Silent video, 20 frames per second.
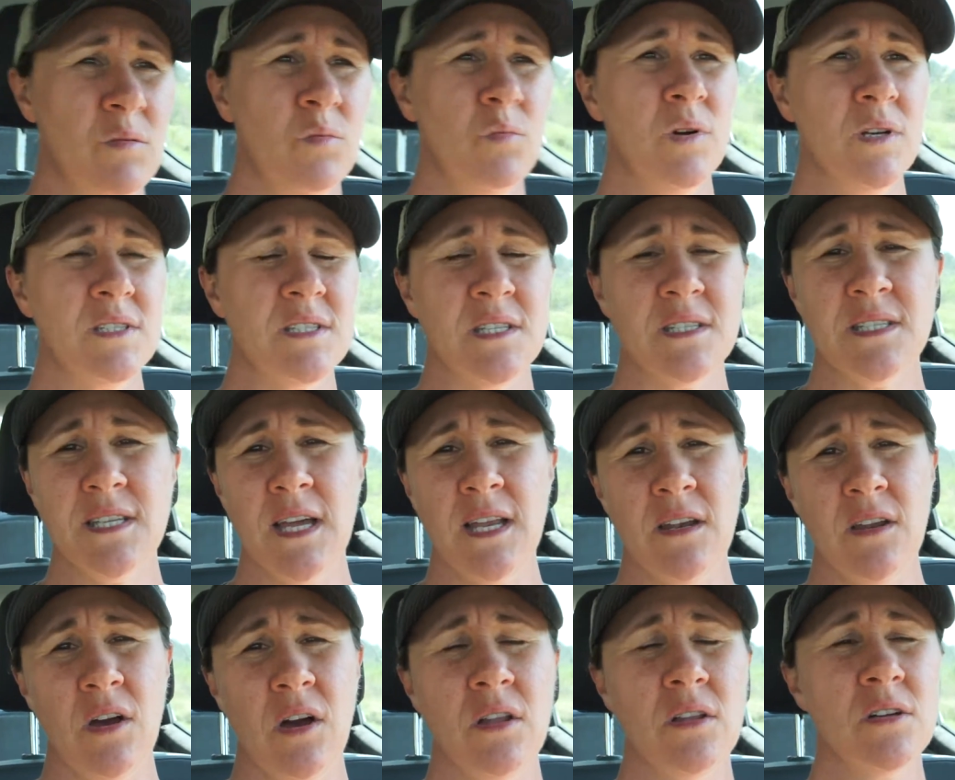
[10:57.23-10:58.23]
what is it,
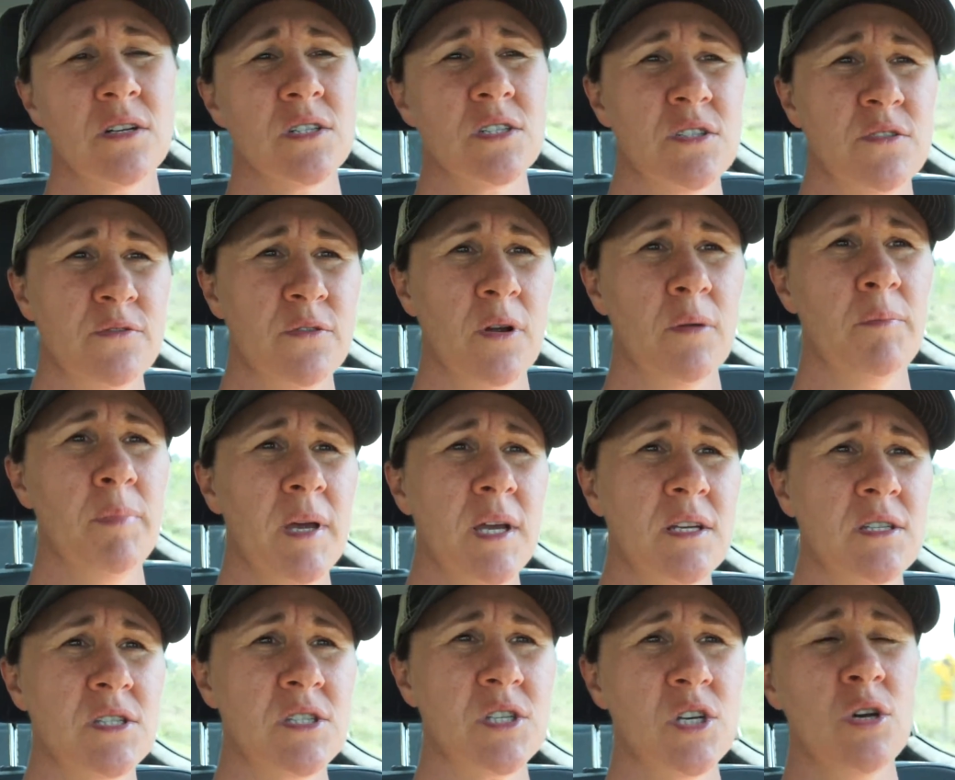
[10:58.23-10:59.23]
$10 for a big
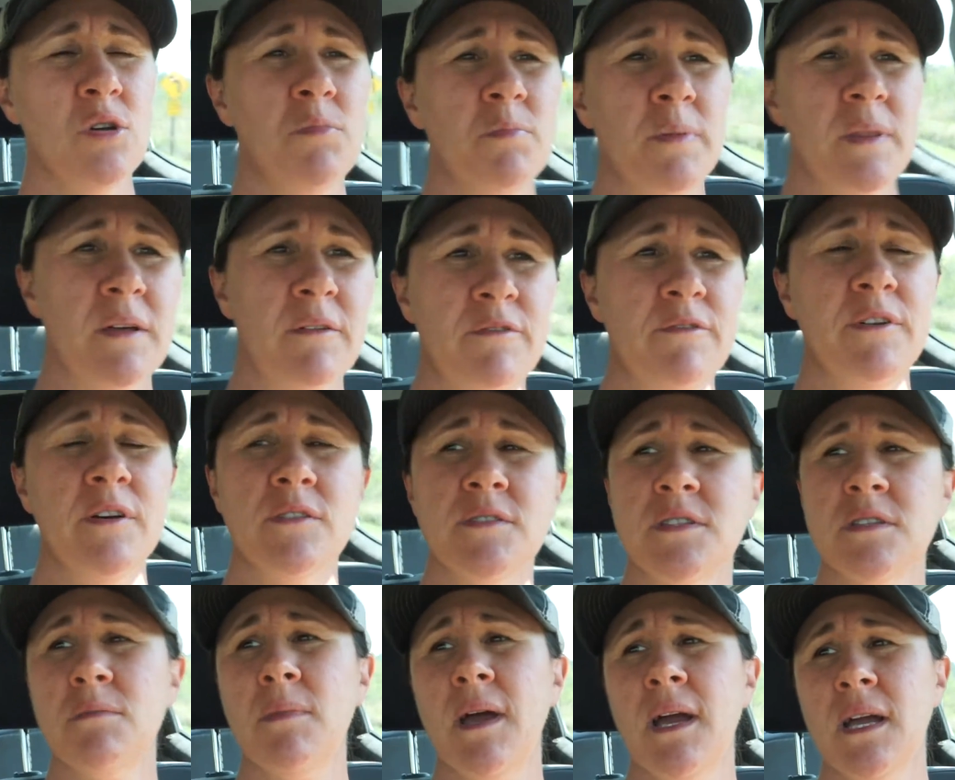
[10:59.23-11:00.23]
scoop that fills
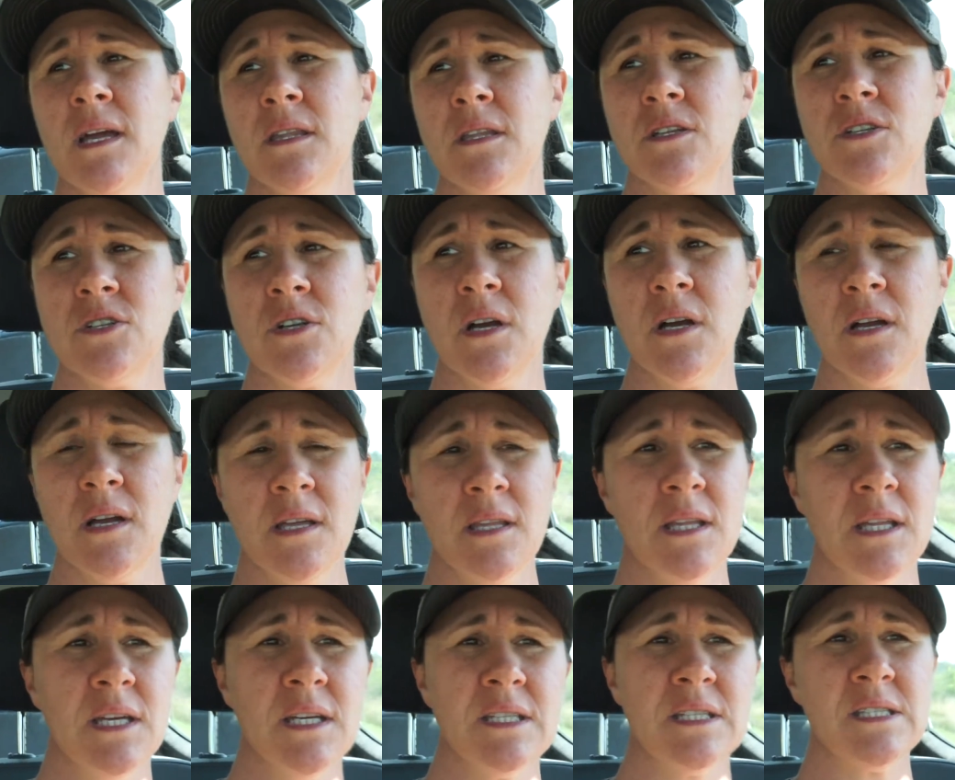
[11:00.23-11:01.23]
the back of the truck. I
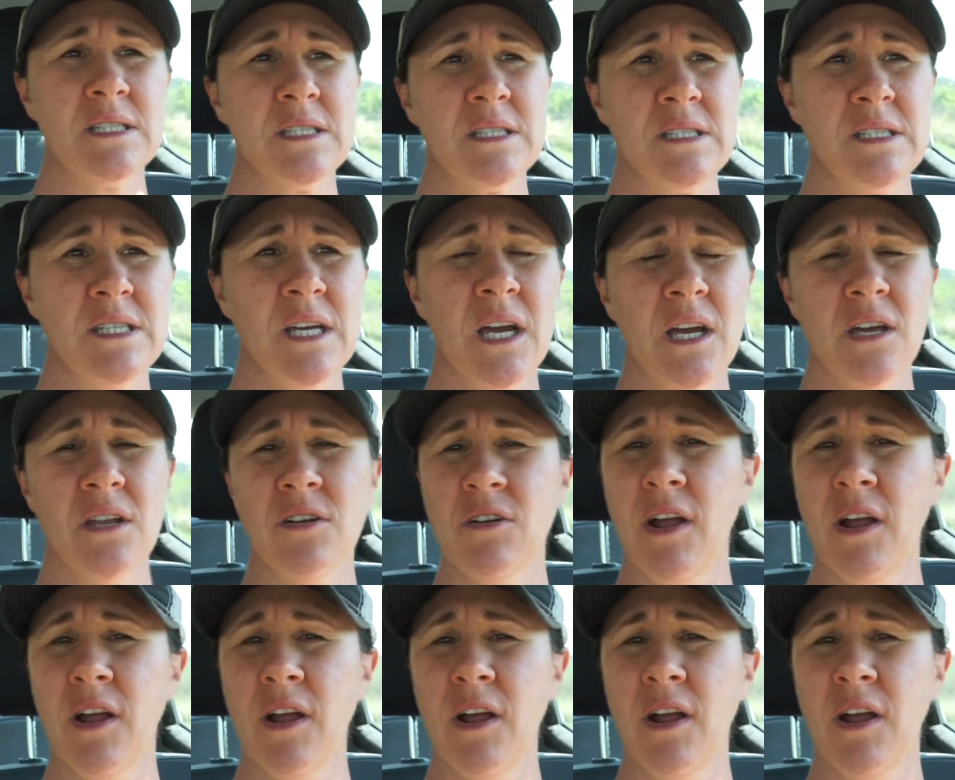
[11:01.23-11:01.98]
think it's ton or